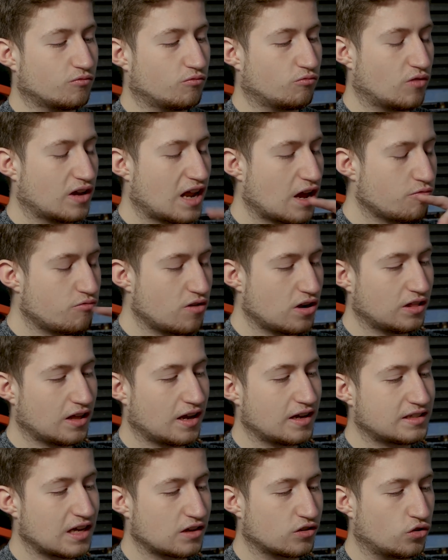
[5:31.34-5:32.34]
when I
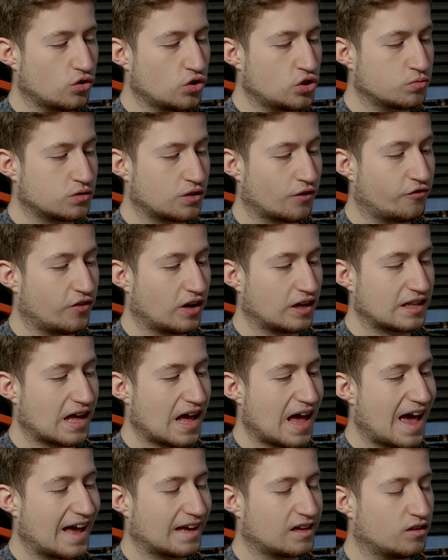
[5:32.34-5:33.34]
realised that YouTube was a thing
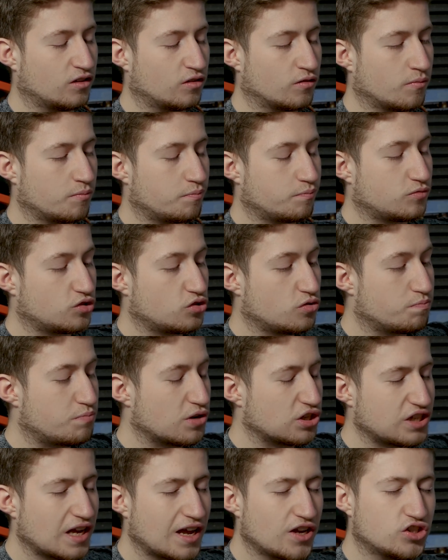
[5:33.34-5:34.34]
that I can
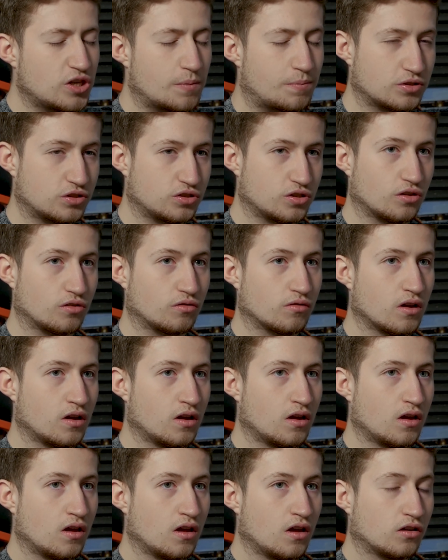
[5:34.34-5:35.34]
potentially pursue,
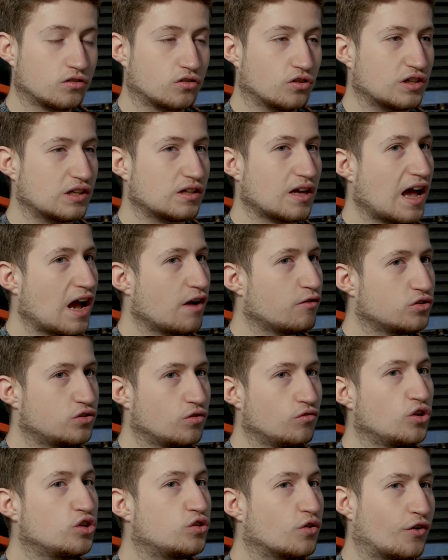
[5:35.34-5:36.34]
because I was
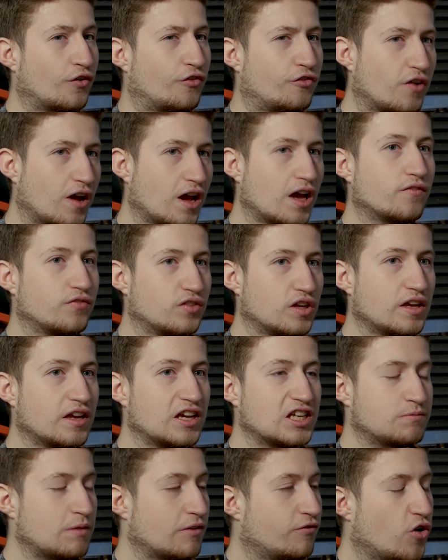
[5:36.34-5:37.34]
doing YouTube for 5
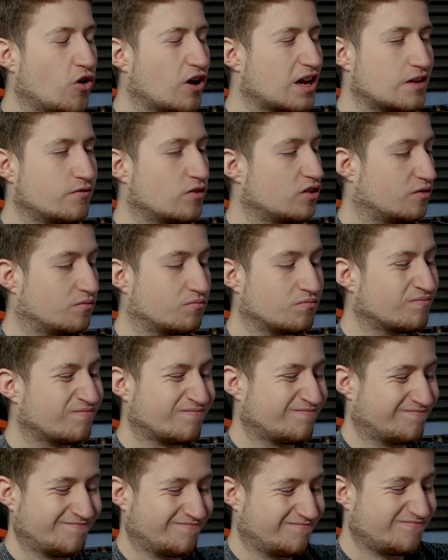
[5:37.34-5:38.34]
years before I even
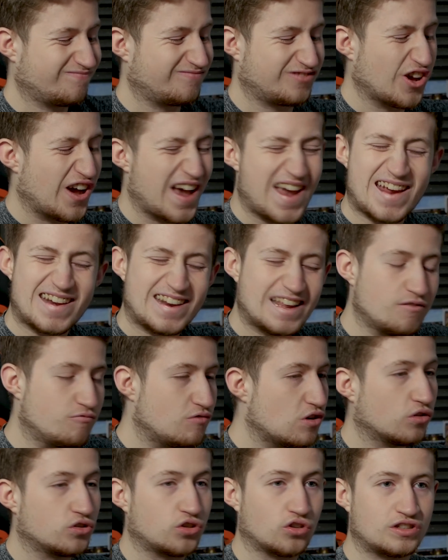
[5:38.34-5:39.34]
got any
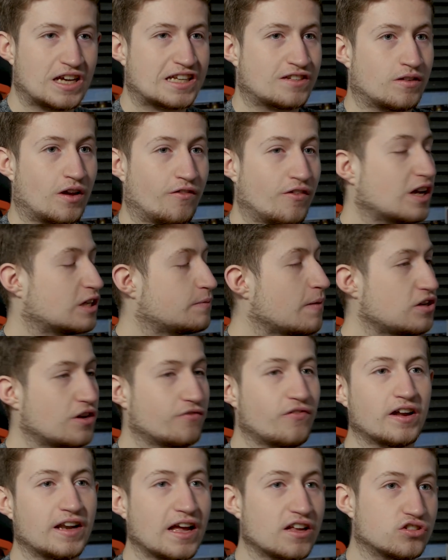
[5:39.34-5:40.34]
real success, especially
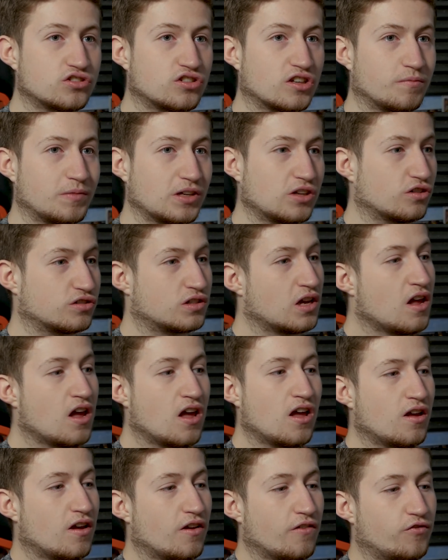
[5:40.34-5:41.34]
financially, because
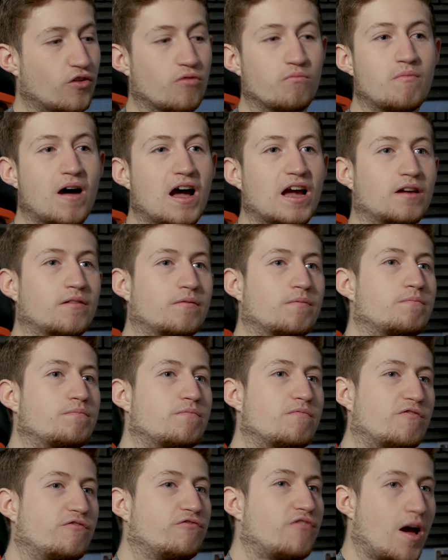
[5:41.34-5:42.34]
from my
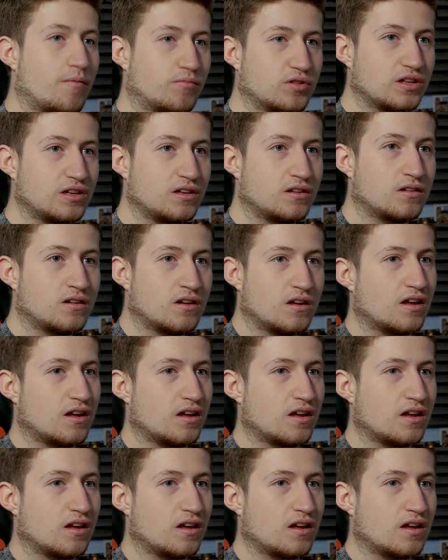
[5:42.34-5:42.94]
family,